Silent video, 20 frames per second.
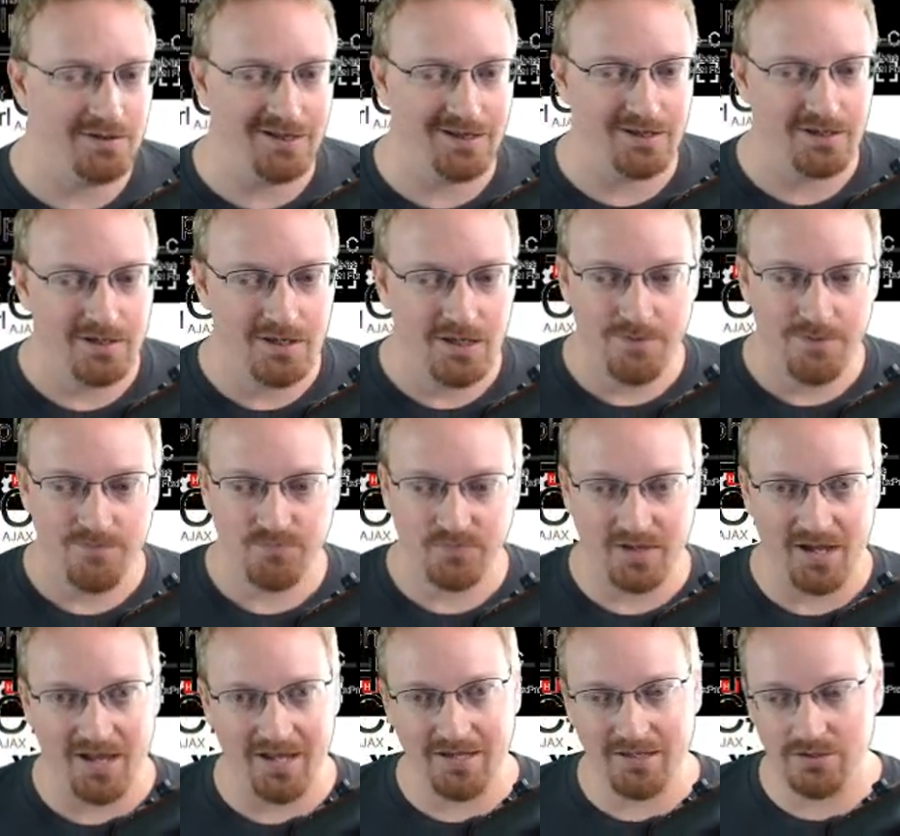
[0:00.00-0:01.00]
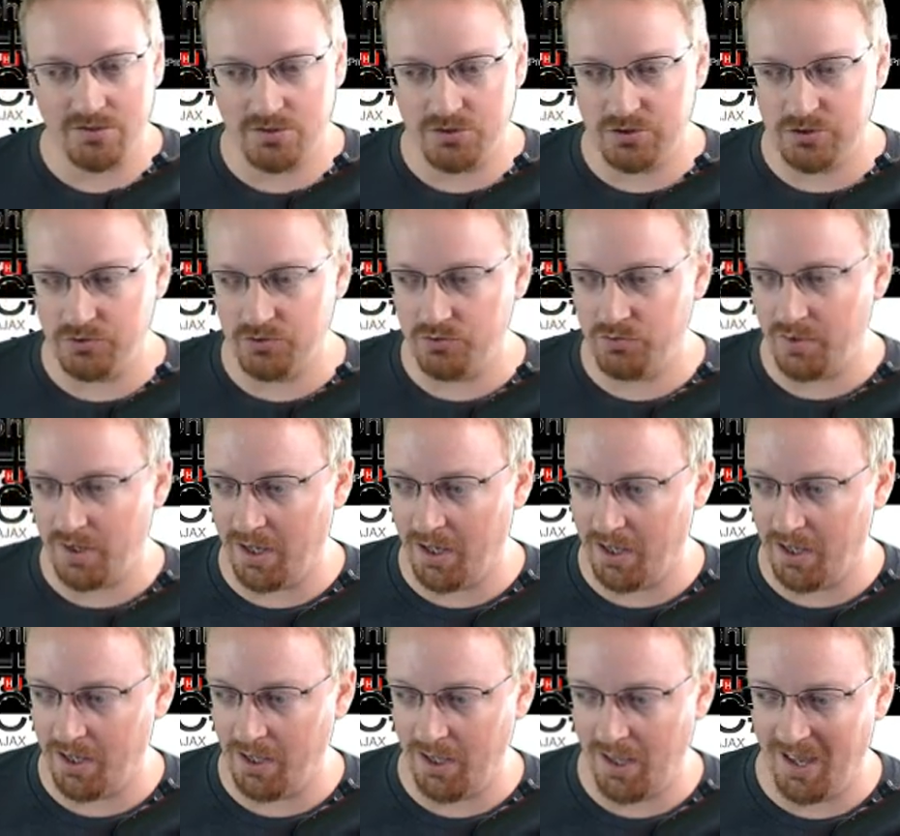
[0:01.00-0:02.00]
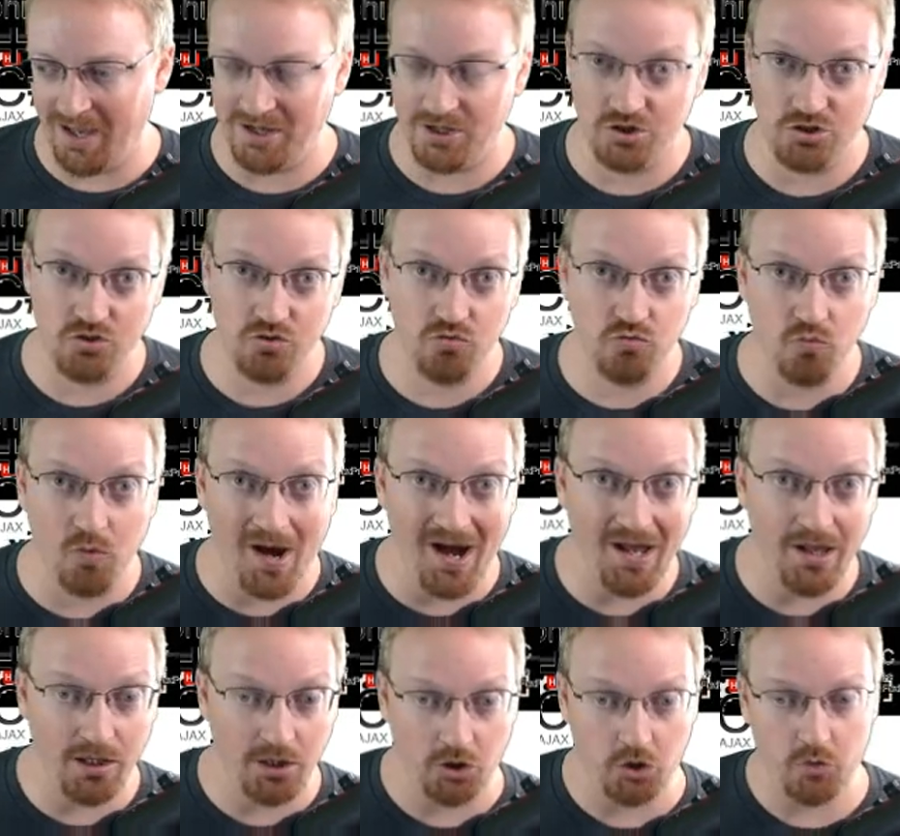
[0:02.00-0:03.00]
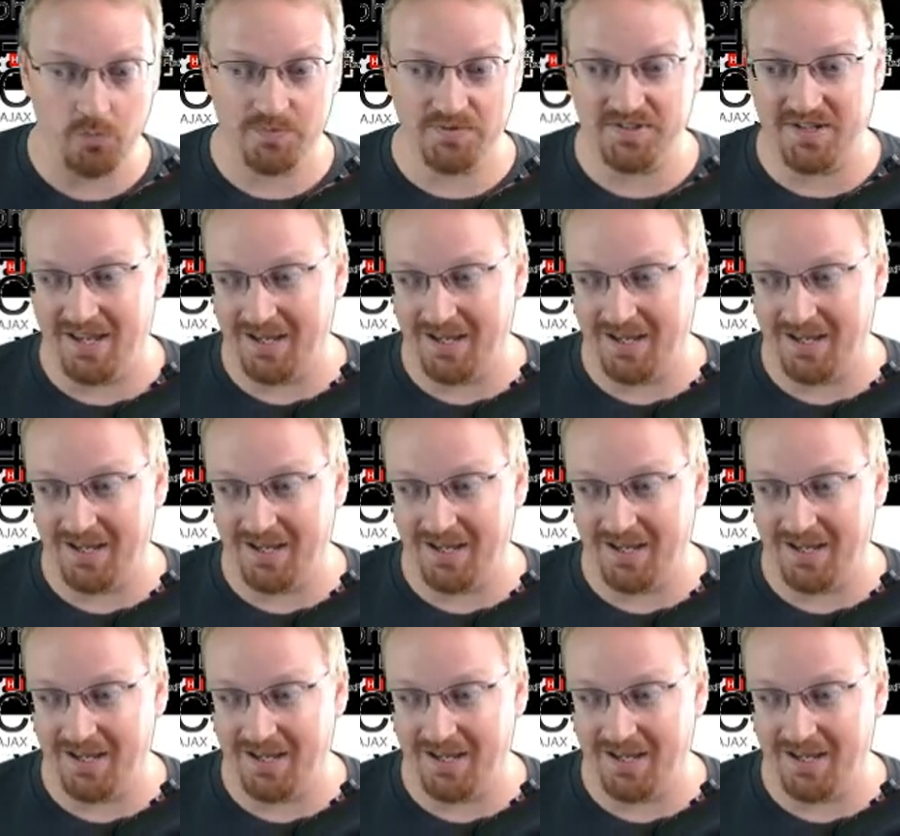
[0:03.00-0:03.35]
Like, I can do while loops,